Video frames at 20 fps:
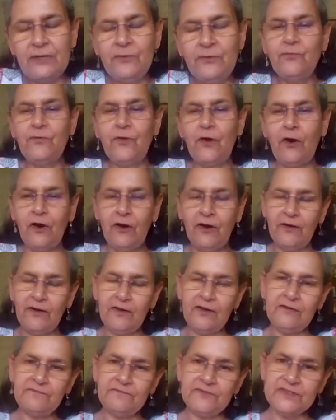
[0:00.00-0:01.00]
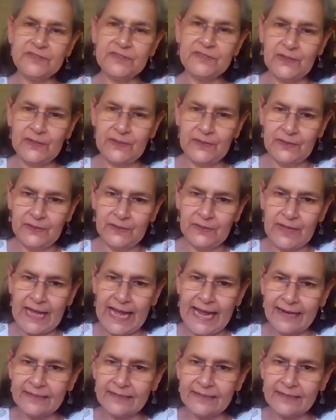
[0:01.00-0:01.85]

involves the